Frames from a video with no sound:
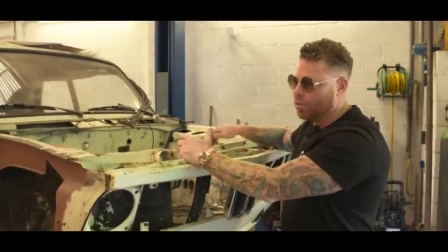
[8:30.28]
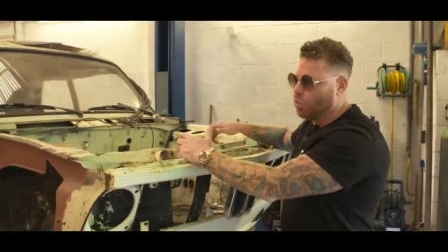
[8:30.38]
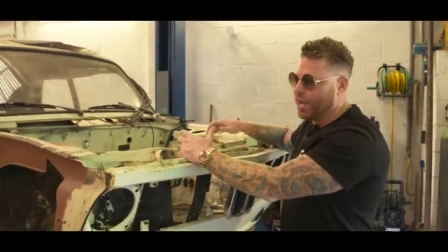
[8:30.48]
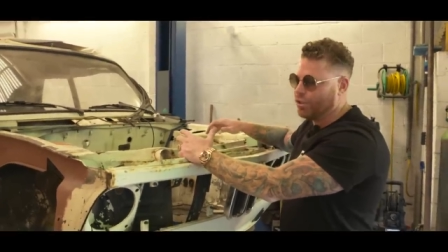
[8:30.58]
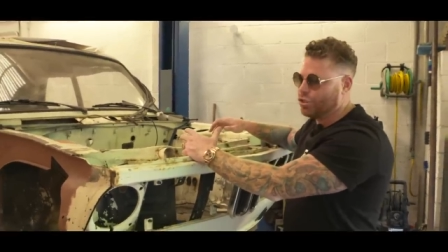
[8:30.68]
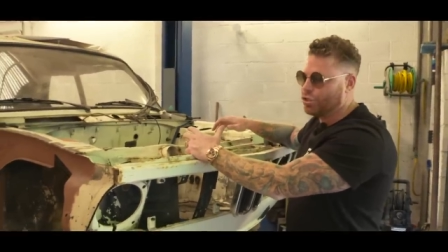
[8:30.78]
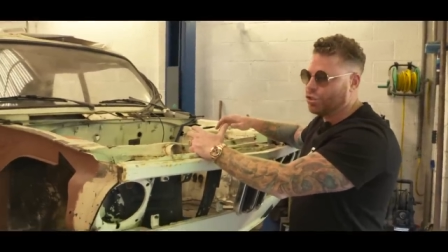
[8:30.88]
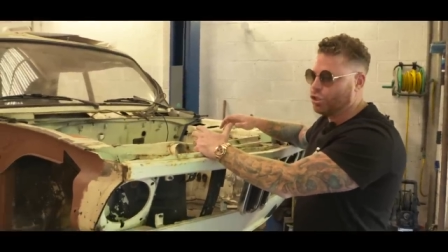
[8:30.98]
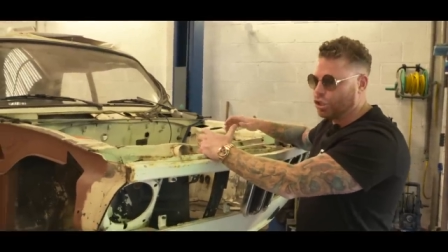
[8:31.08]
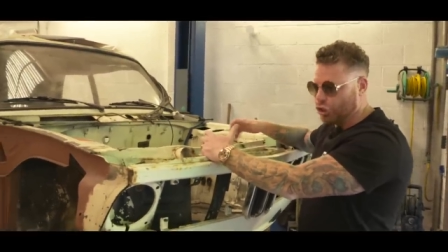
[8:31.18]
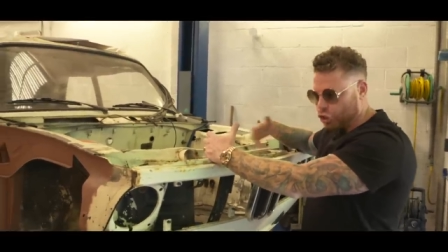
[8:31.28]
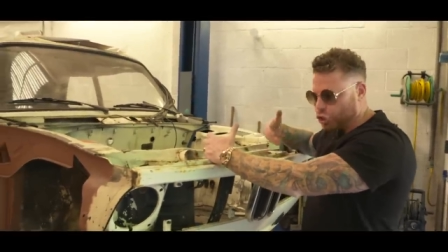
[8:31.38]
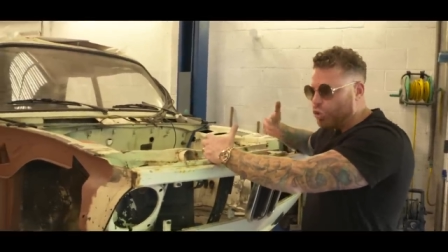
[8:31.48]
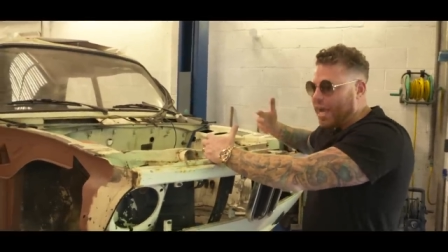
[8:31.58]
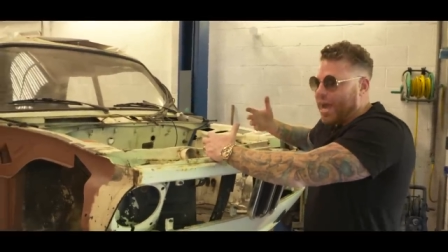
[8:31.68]
which
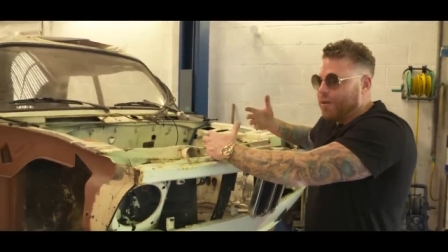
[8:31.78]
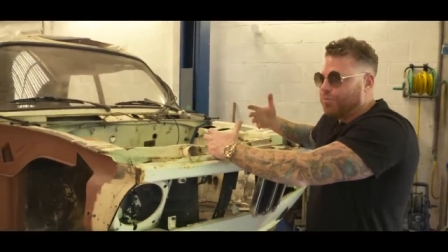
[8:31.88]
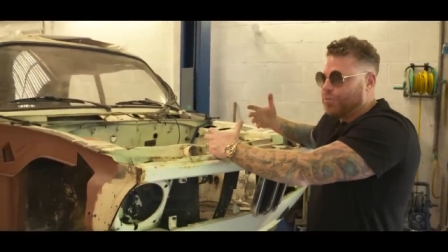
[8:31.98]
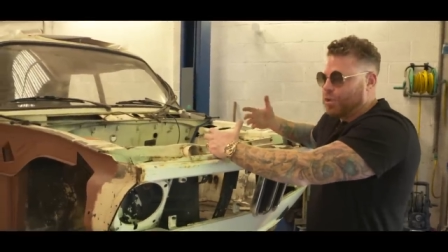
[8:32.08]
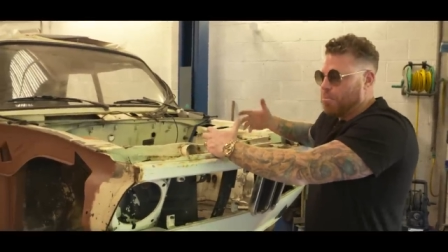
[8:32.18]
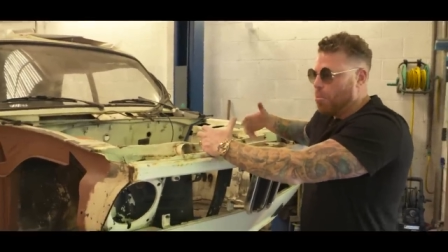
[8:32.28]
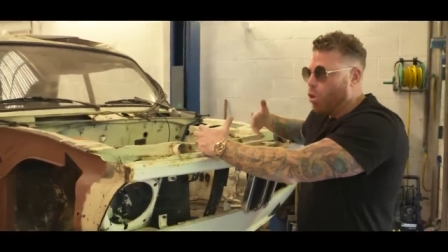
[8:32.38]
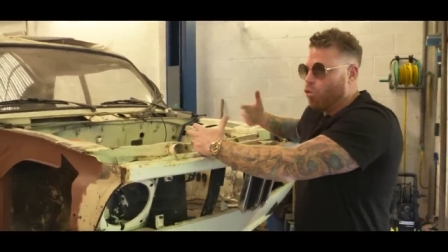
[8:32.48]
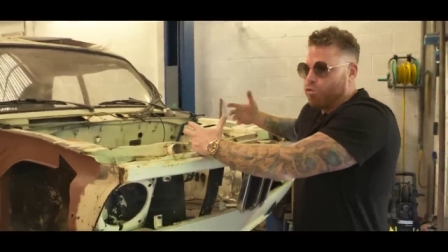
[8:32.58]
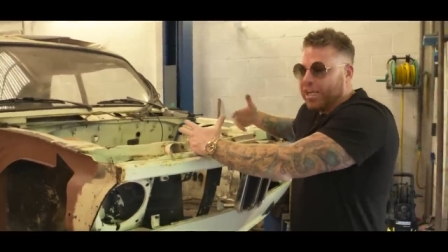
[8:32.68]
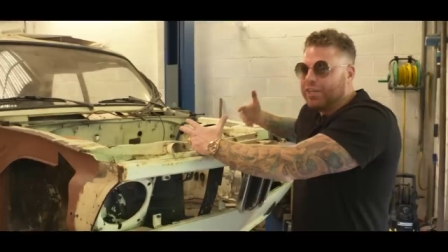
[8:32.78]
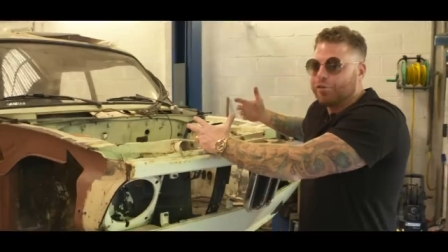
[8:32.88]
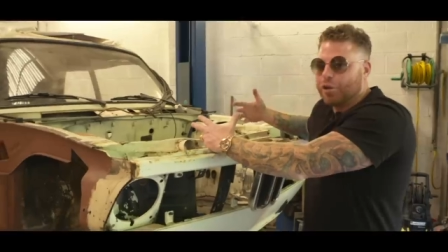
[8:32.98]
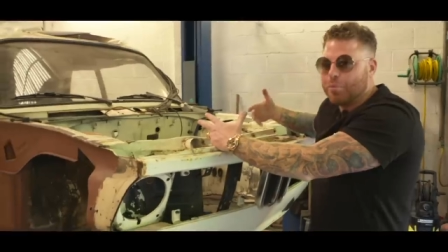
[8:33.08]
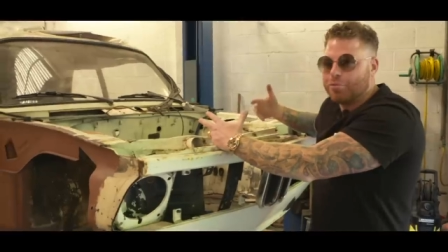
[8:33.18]
you get more
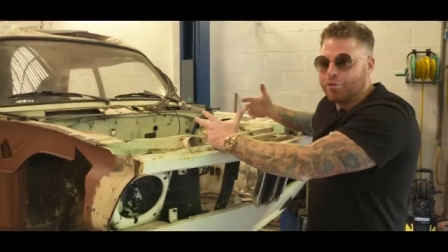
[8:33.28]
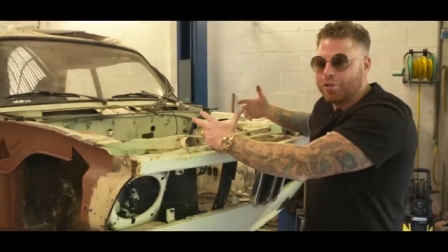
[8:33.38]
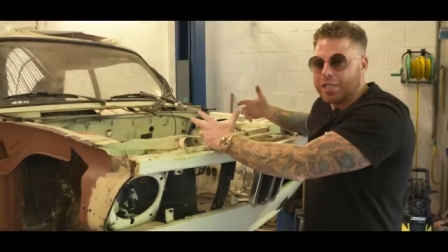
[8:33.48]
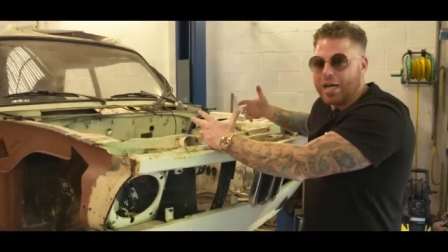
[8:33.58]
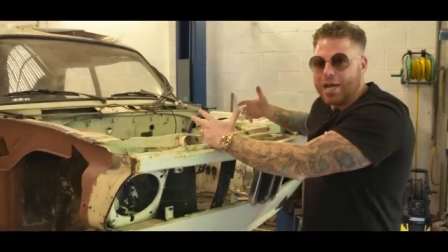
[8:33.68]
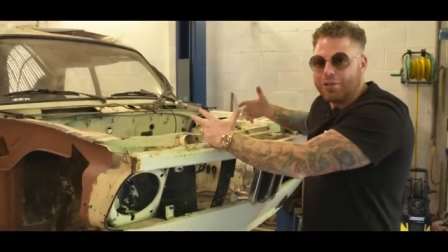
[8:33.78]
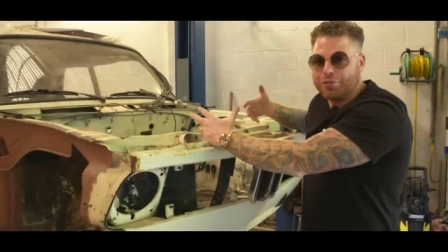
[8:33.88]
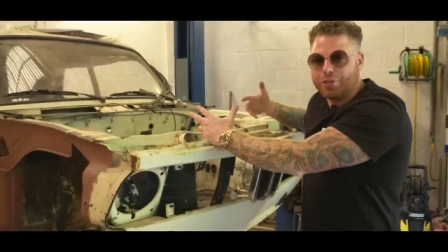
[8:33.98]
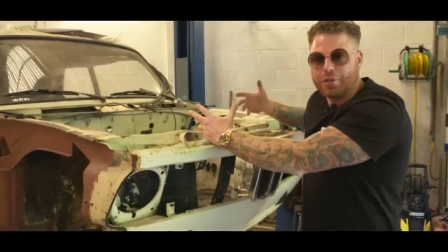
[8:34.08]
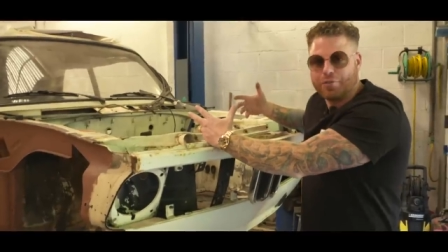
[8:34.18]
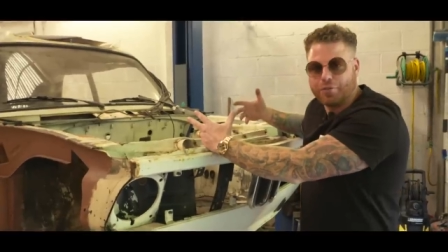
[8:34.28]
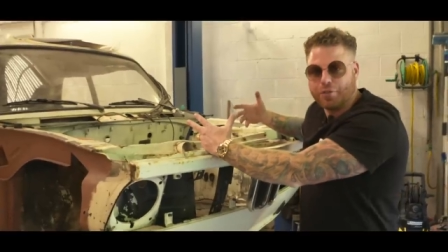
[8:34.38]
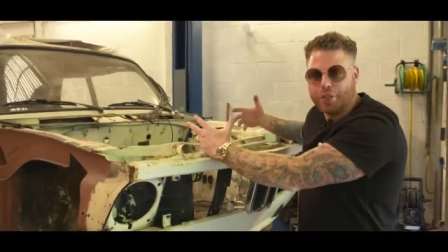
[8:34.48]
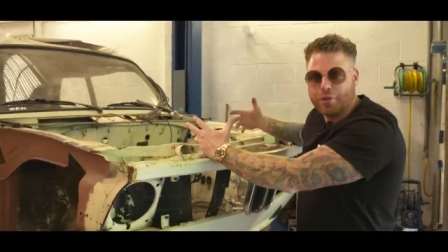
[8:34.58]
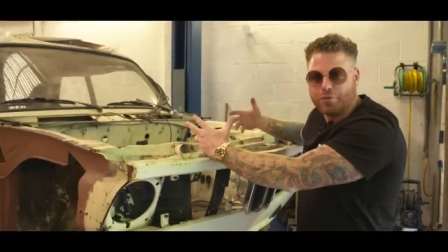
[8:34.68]
reverb through the car, through the,
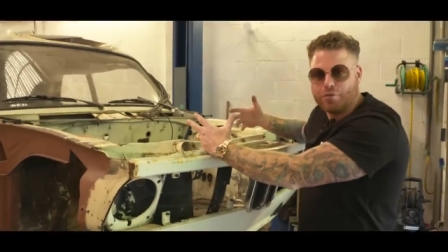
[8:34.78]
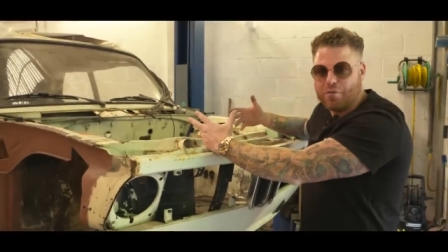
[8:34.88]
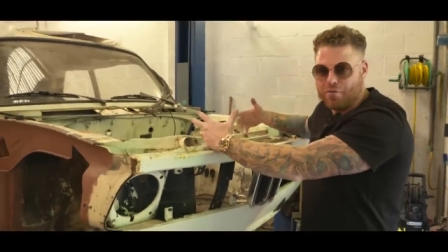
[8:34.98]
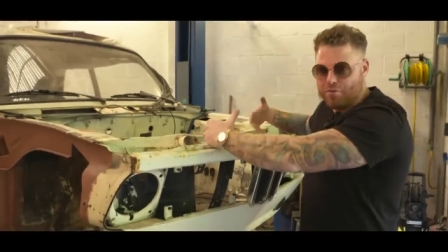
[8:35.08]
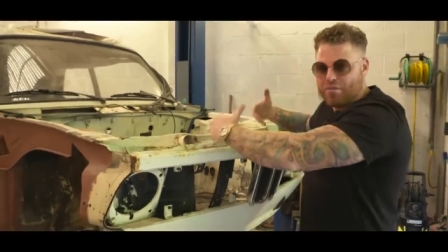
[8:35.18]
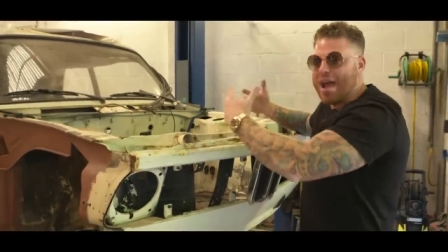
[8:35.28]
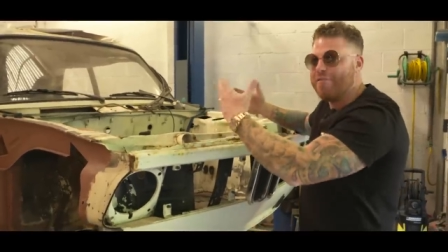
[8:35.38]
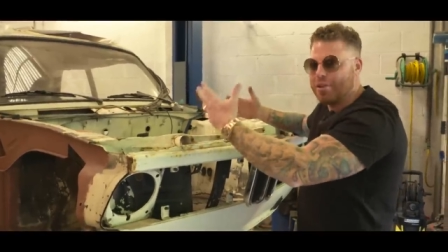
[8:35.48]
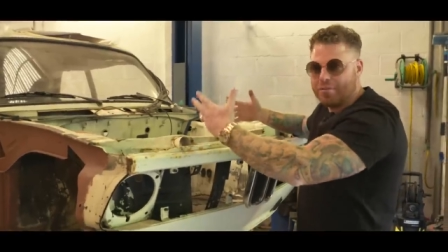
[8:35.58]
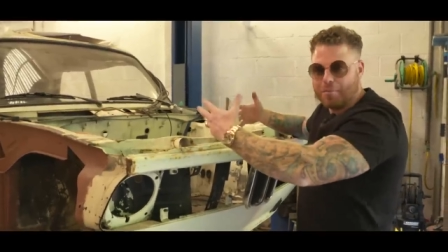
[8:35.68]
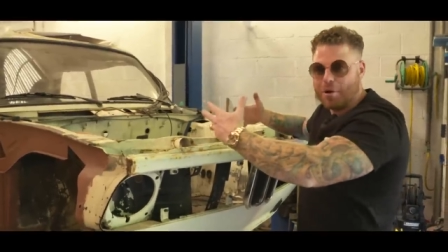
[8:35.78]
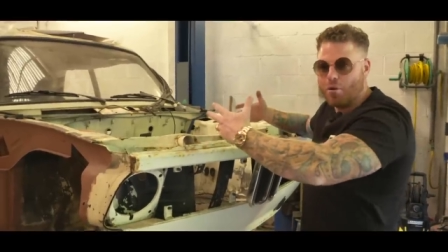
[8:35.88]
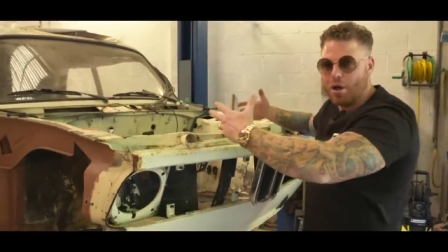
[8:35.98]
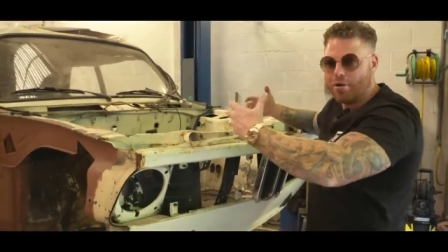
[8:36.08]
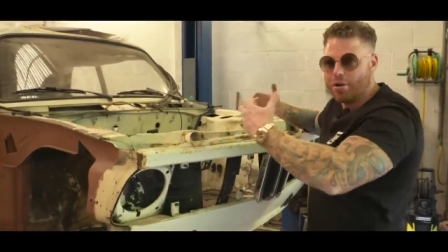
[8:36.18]
through the revving of the
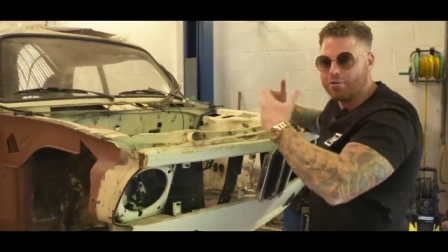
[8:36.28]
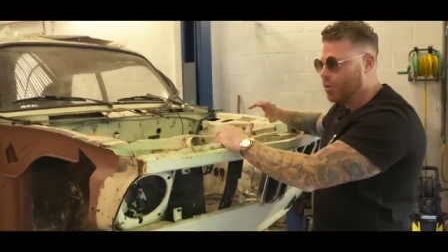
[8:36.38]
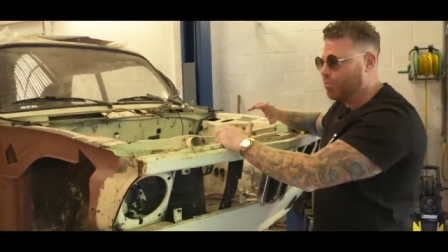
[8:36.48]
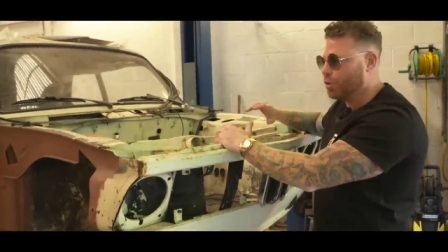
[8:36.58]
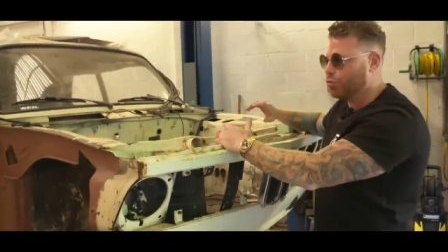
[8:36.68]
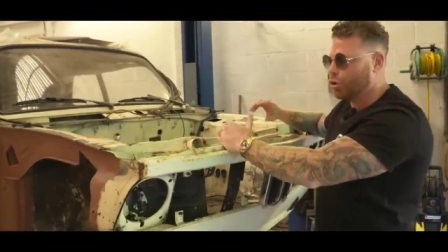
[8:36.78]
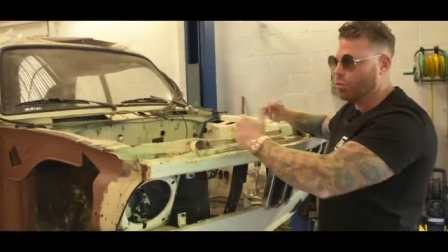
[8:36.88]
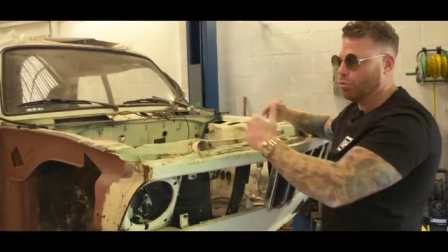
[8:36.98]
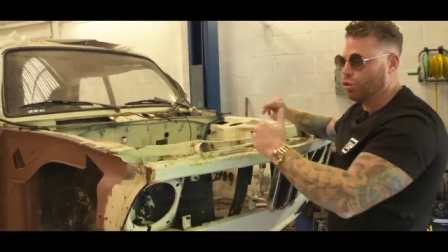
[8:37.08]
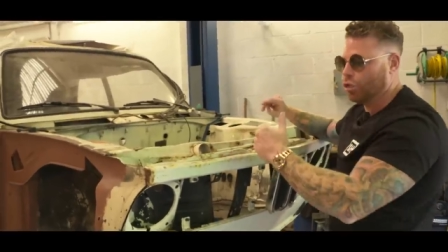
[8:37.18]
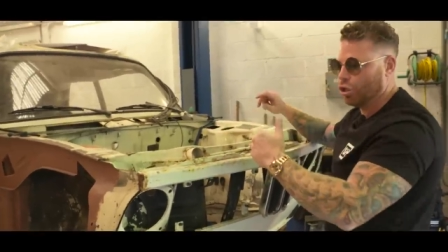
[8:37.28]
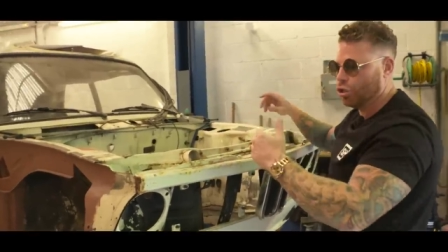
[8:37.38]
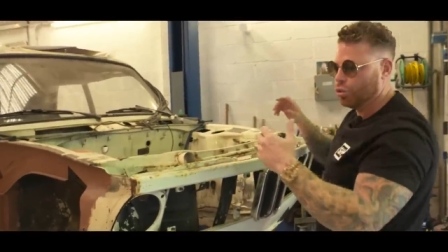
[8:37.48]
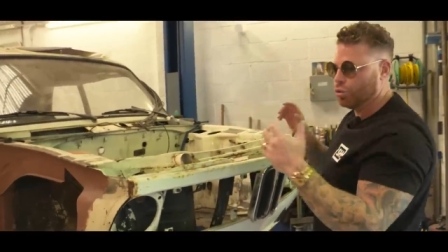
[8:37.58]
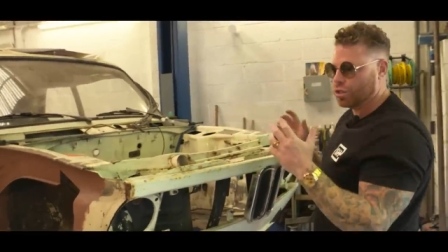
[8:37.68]
motor, and you don't
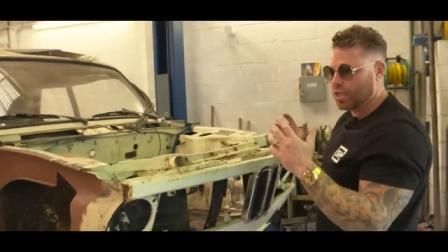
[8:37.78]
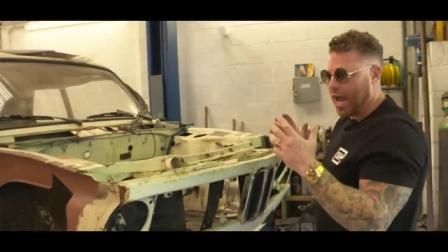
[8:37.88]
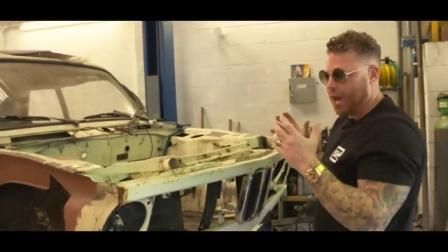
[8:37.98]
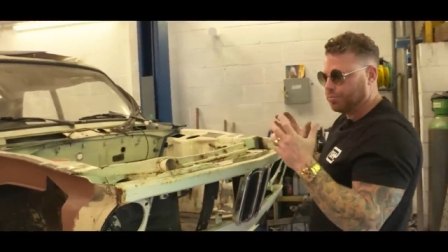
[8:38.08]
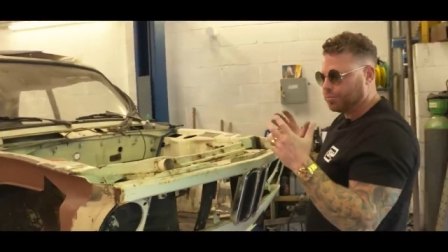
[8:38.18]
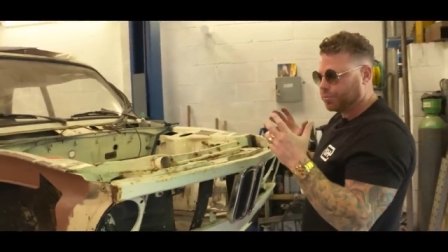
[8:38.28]
lose that